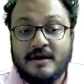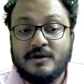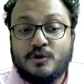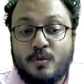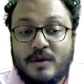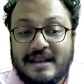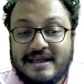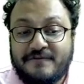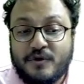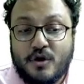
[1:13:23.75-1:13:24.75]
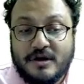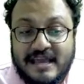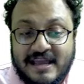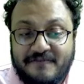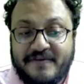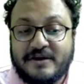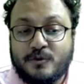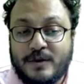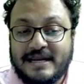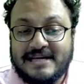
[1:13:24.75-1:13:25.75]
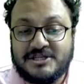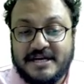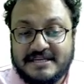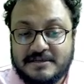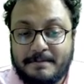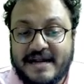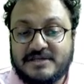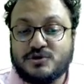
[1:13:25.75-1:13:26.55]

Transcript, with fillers: You will, if you go king f8, queen h8 is a mate.